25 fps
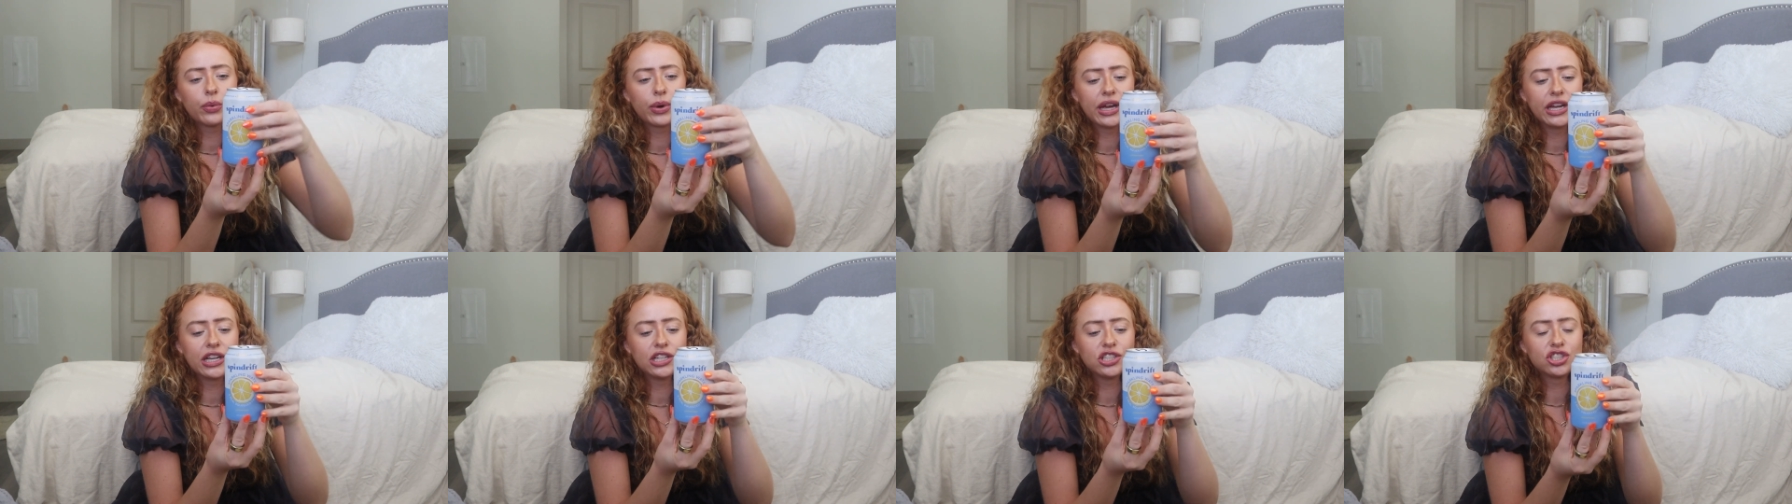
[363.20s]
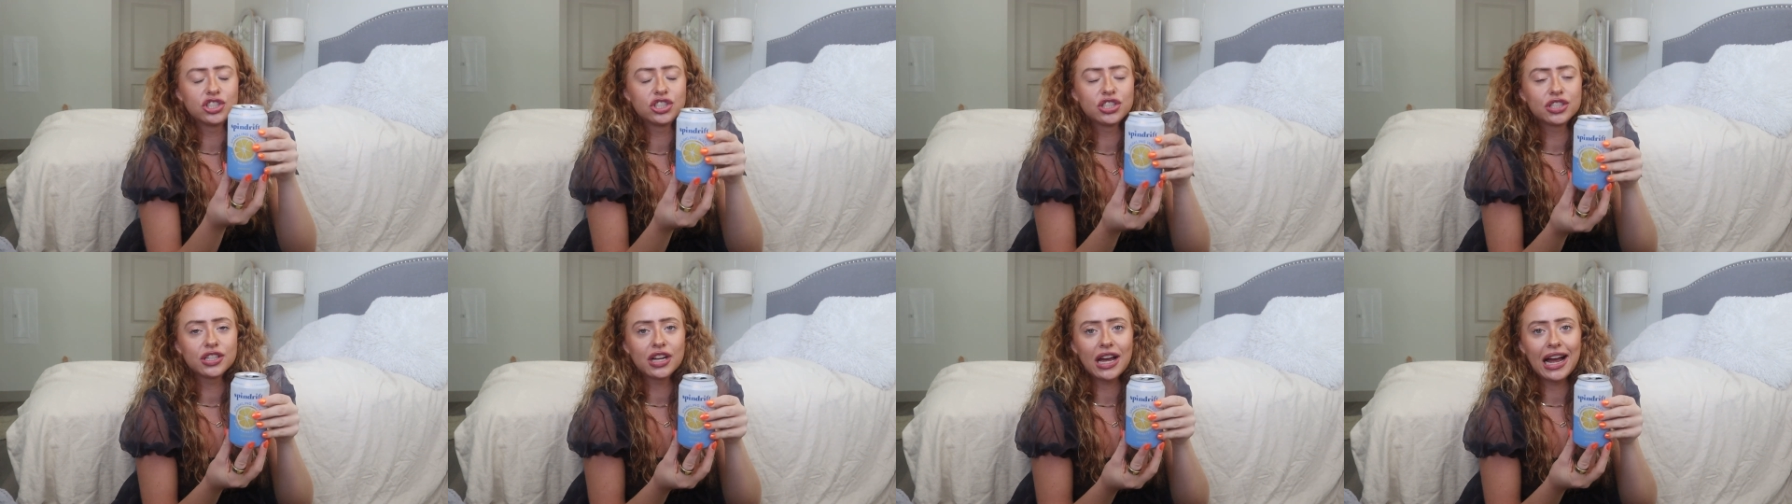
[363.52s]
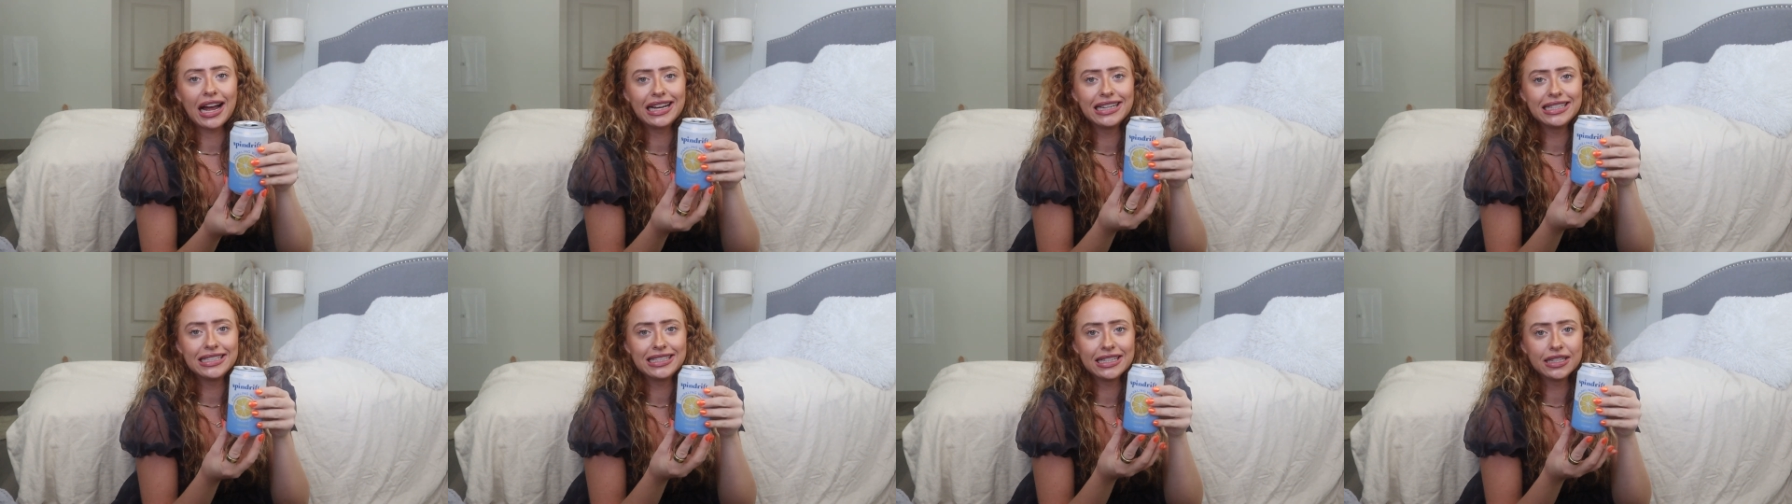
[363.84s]
which
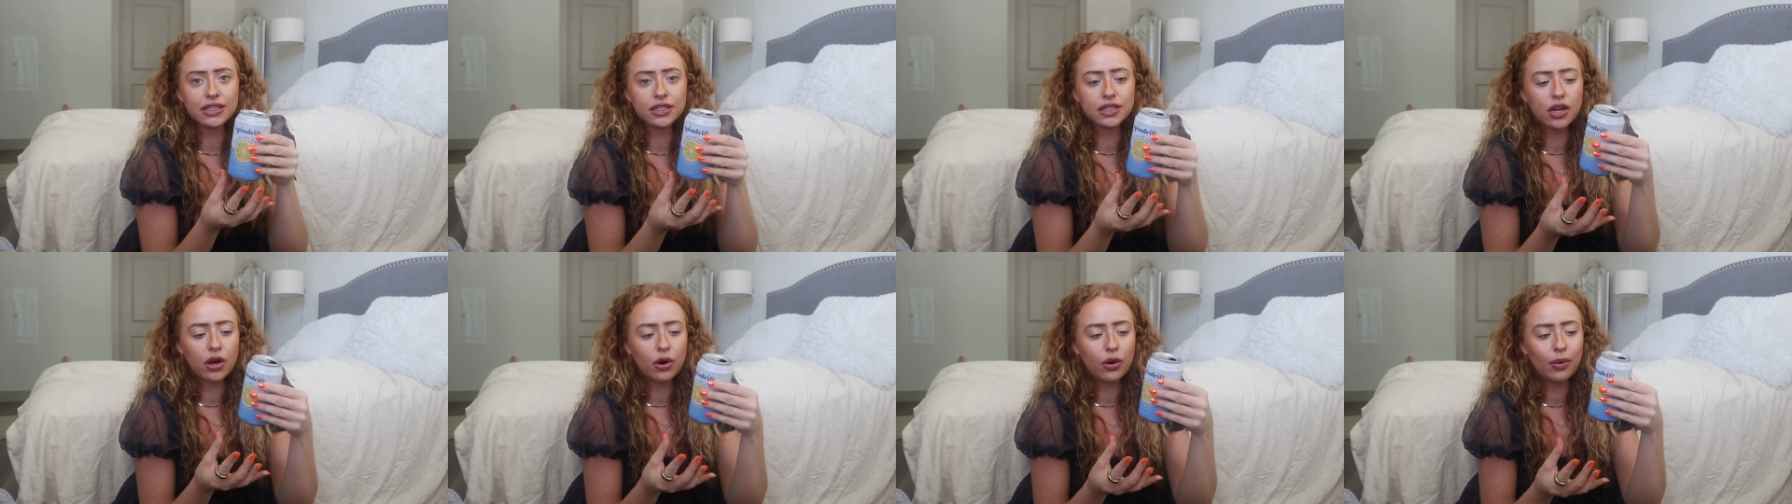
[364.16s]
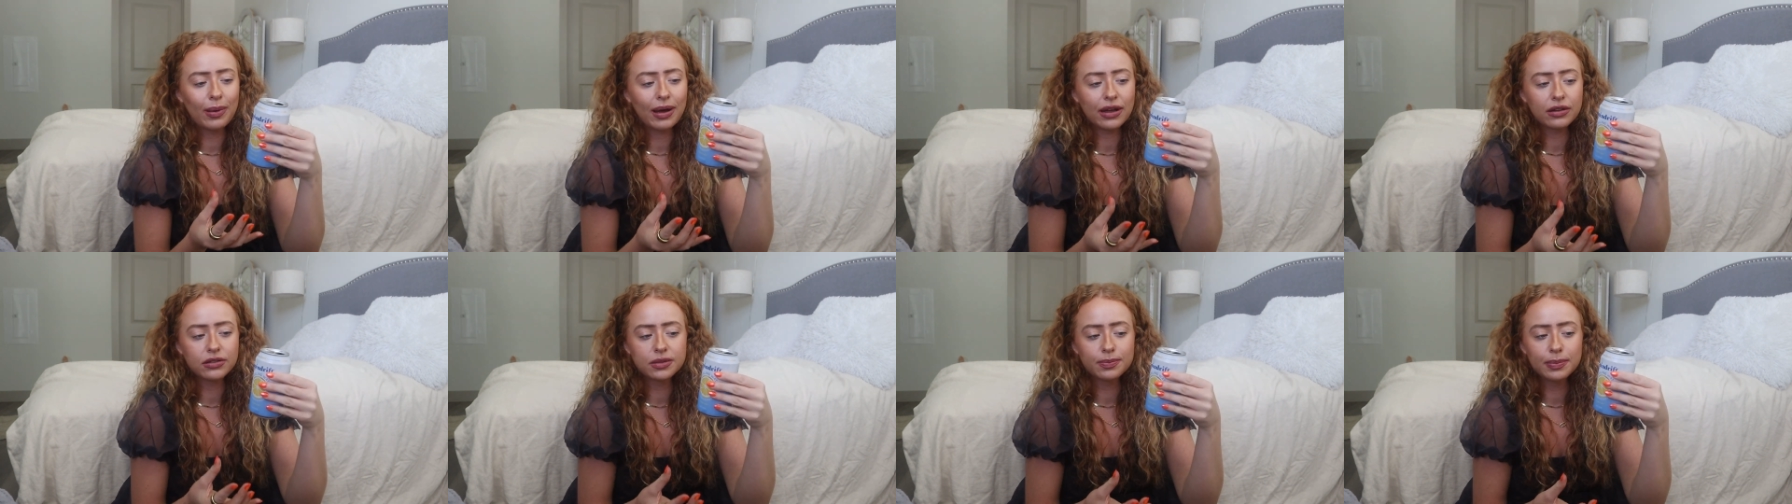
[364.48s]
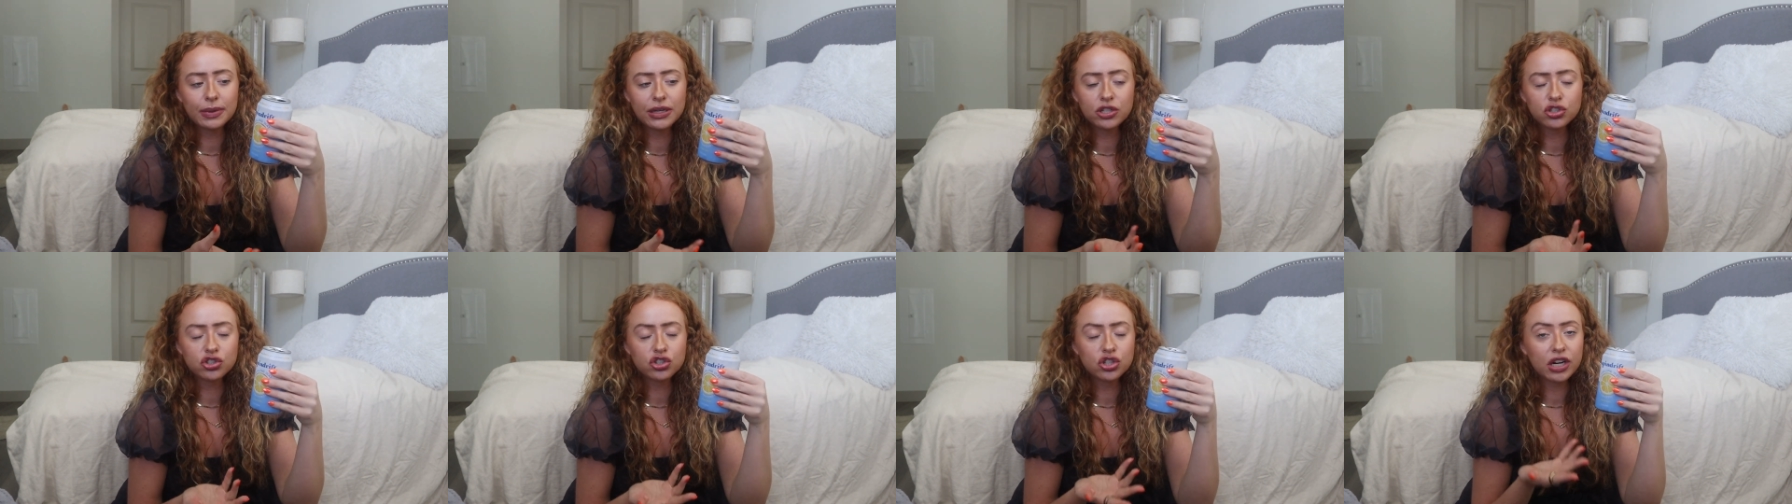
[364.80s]
I didn't know about
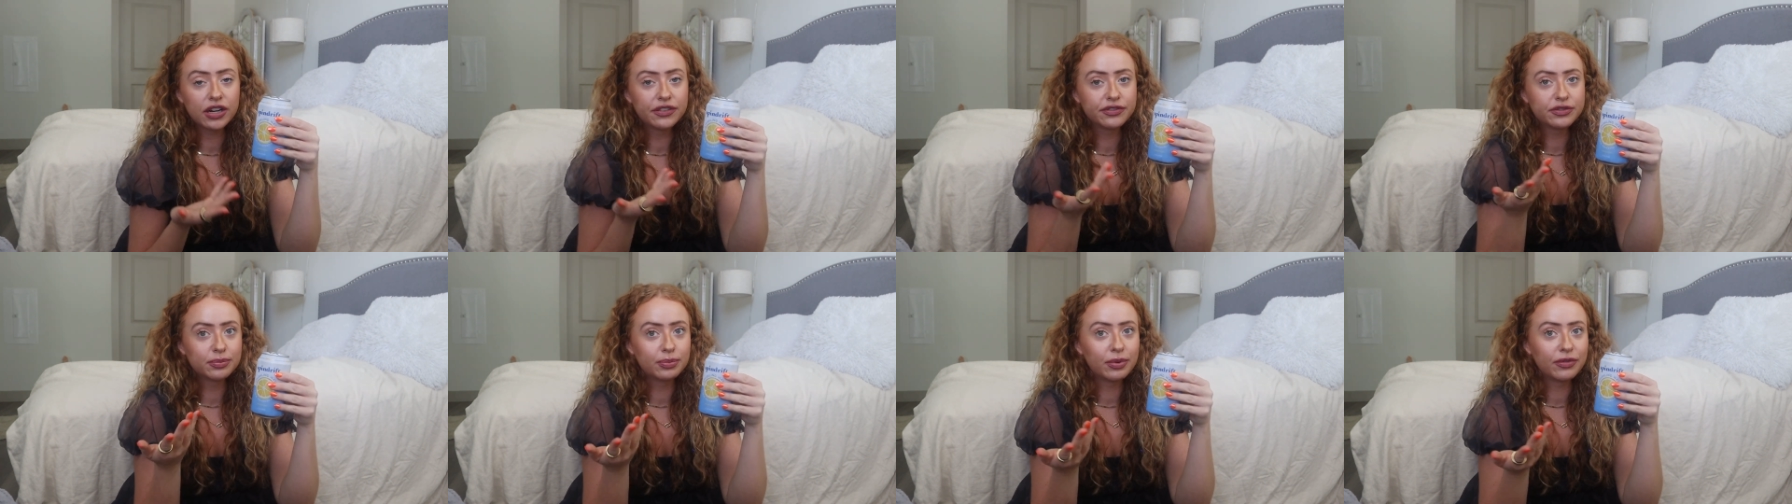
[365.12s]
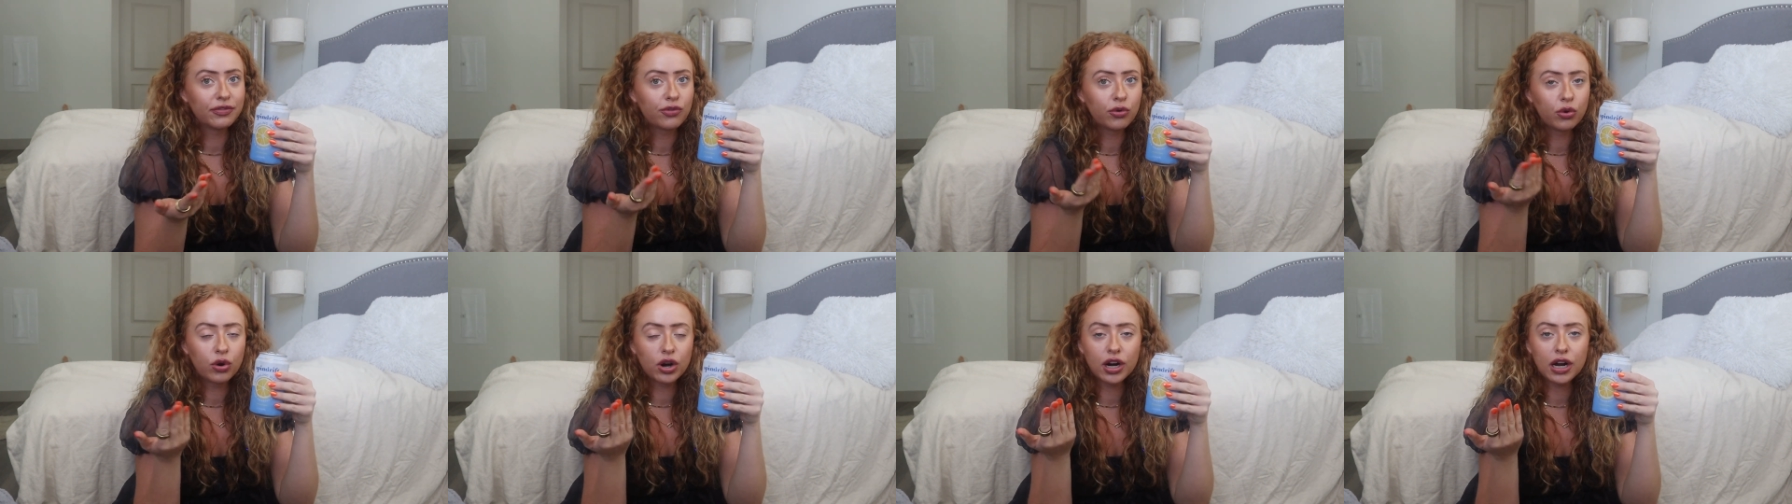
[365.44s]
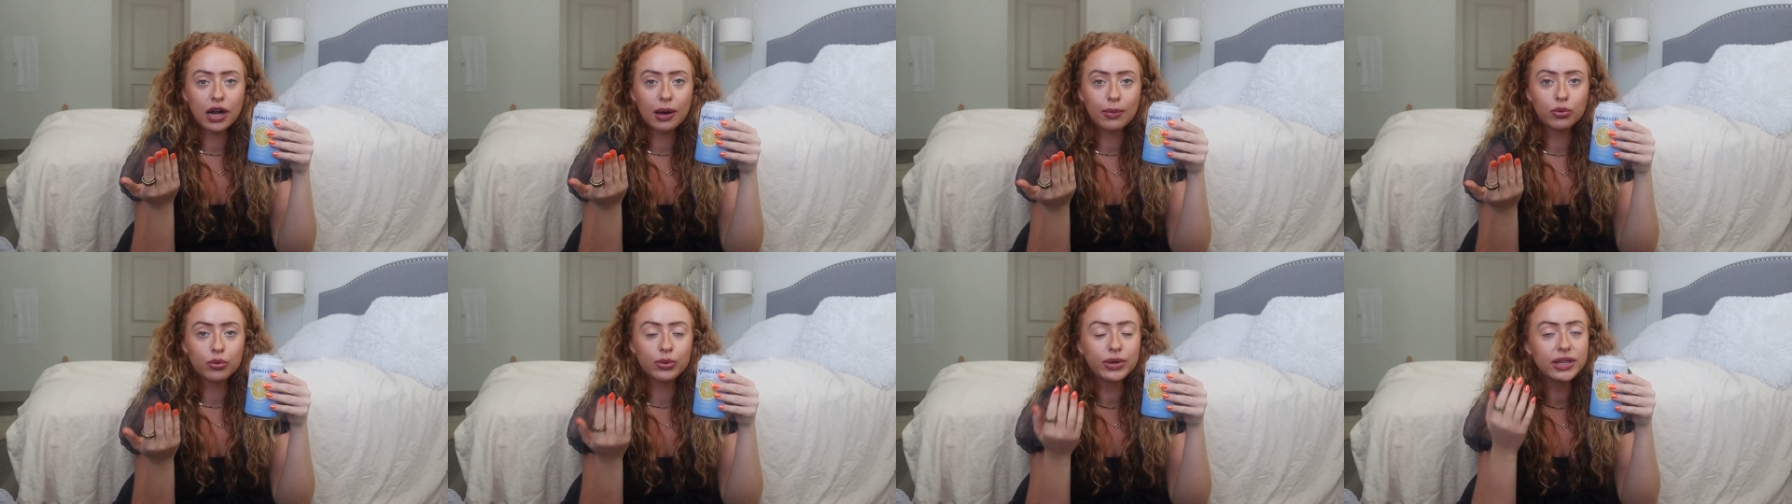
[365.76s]
Spindrift before a
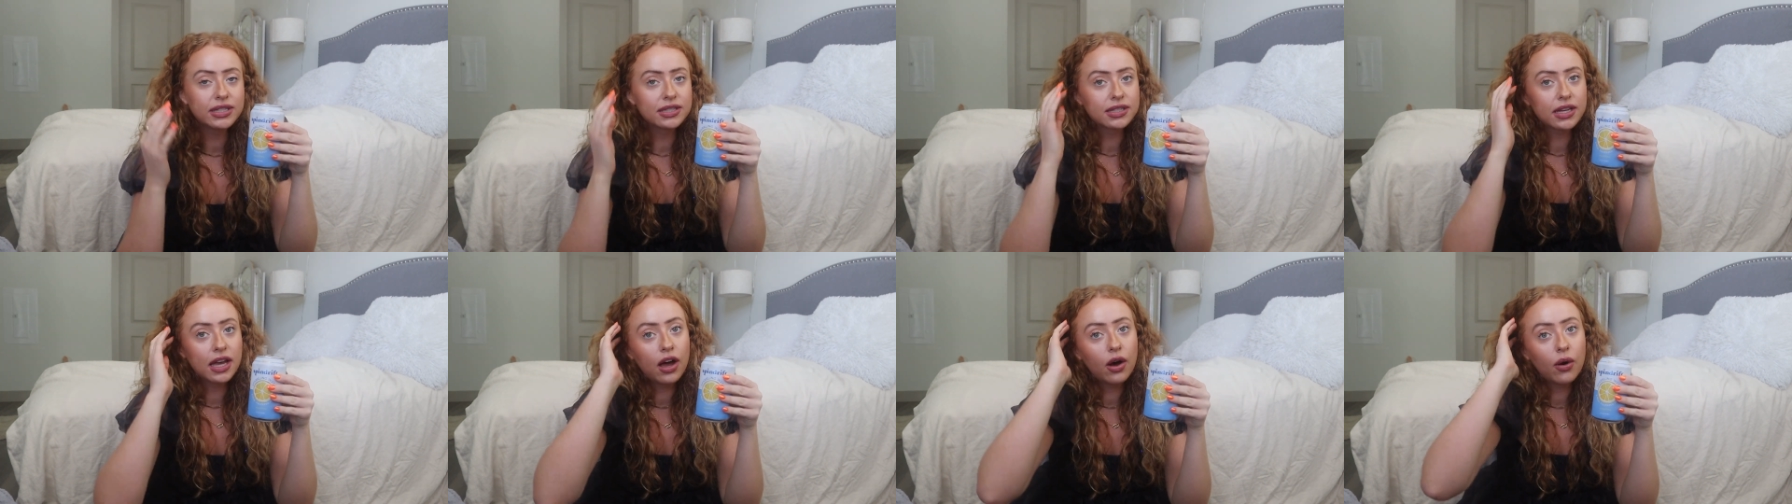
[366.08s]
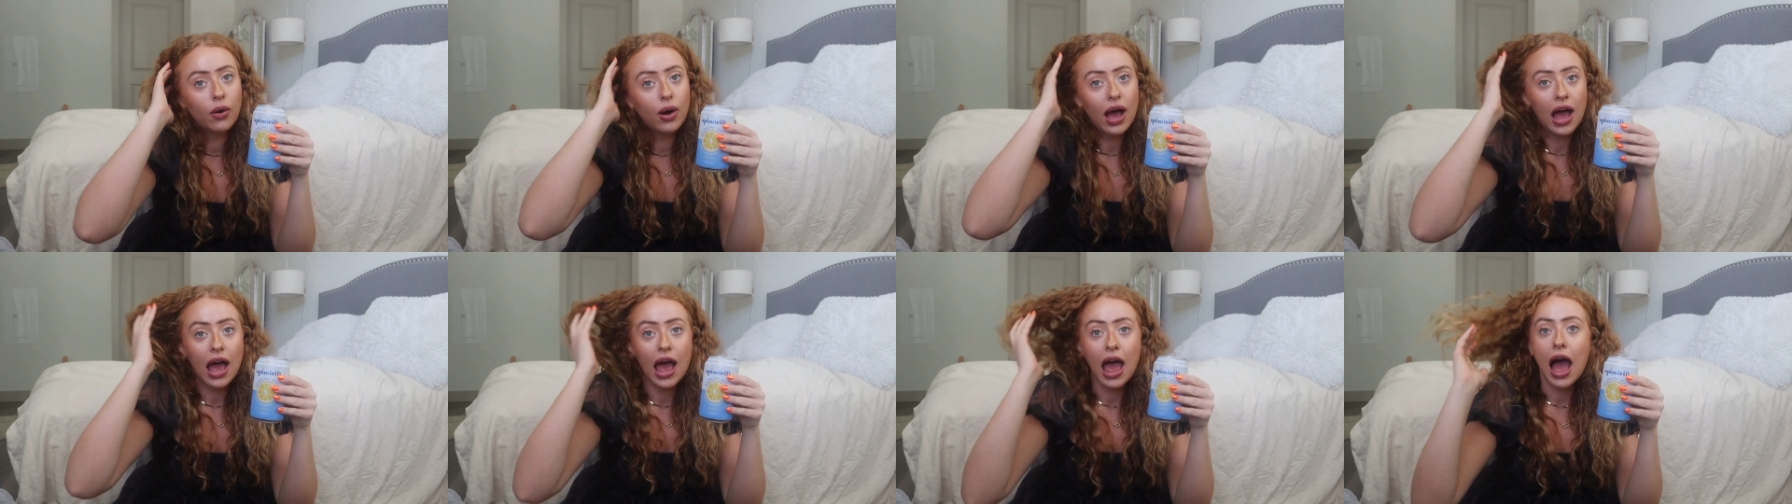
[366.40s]
couple weeks ago.